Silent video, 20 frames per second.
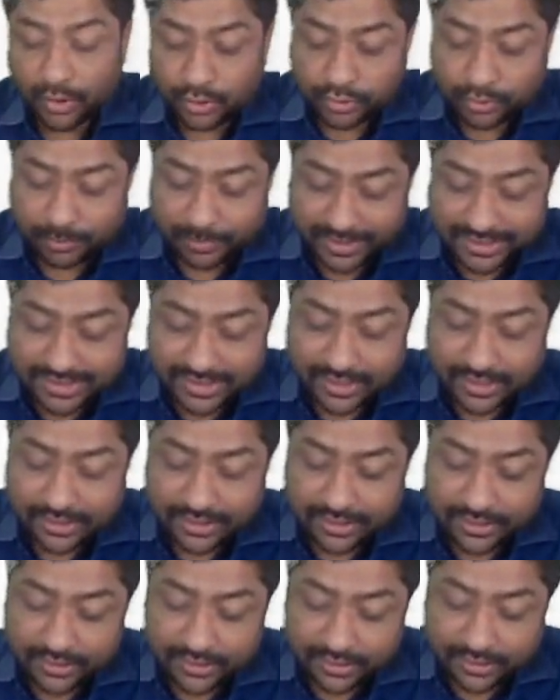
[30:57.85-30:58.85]
So
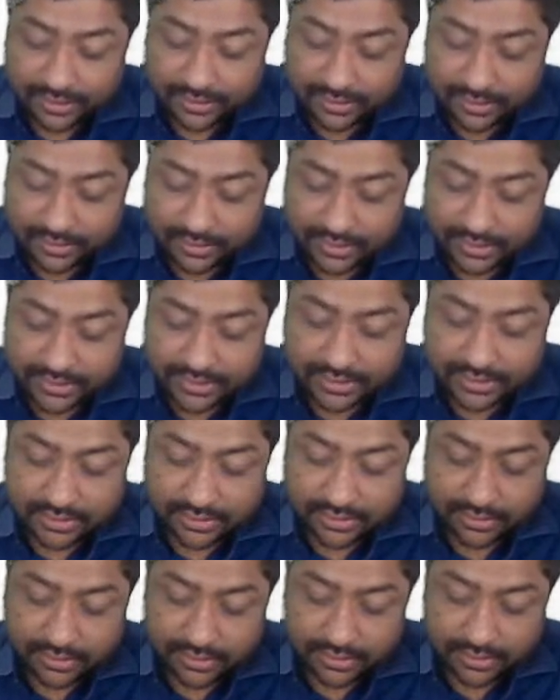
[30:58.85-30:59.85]
basically this
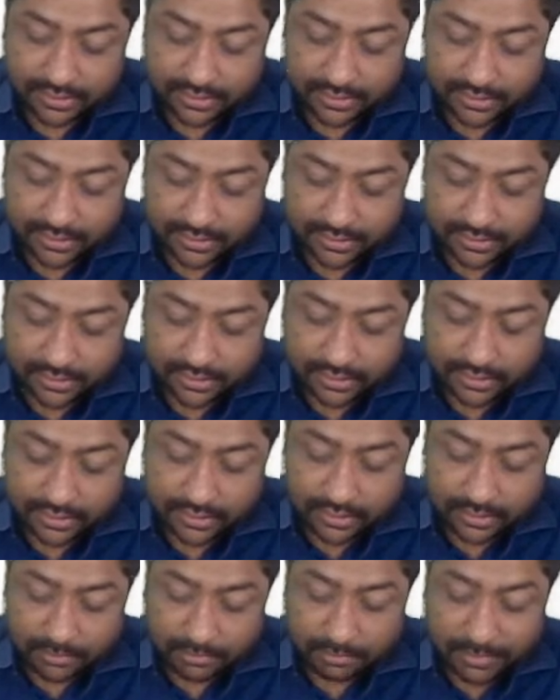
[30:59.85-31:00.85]

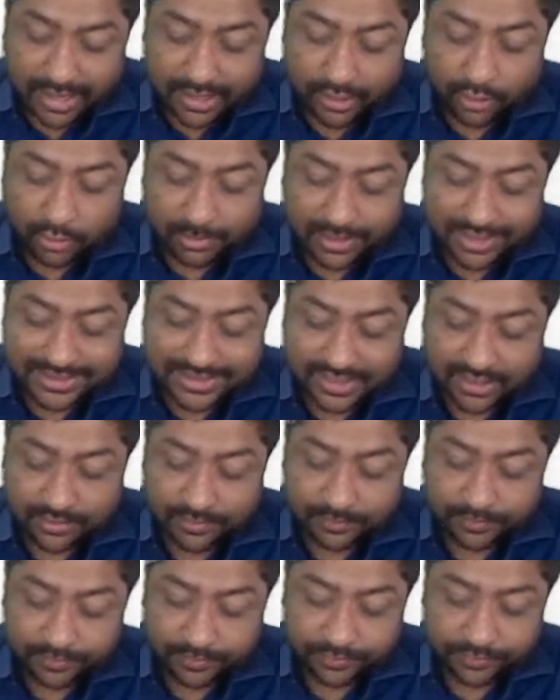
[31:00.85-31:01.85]
myeloma cell,
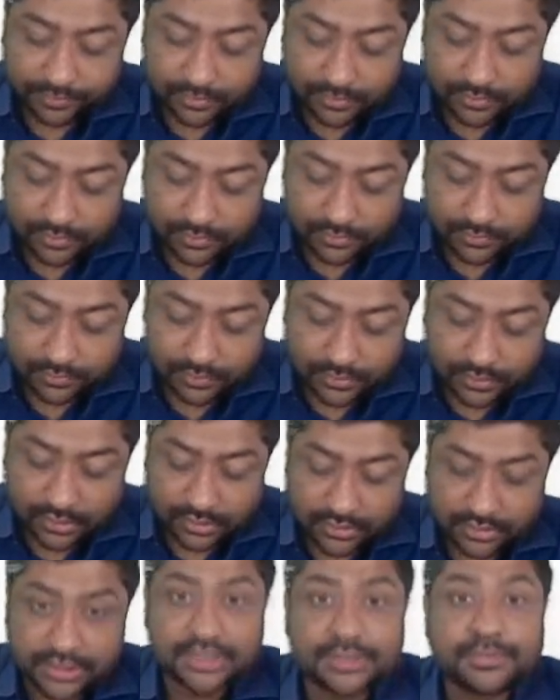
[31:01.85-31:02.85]

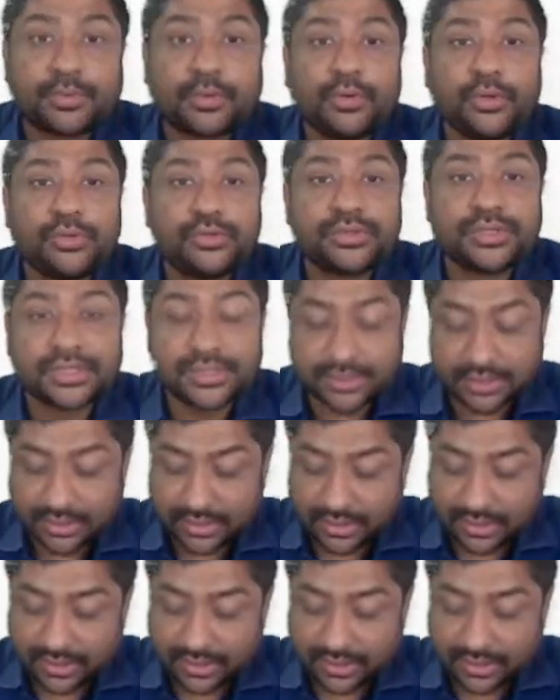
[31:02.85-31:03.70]
this produces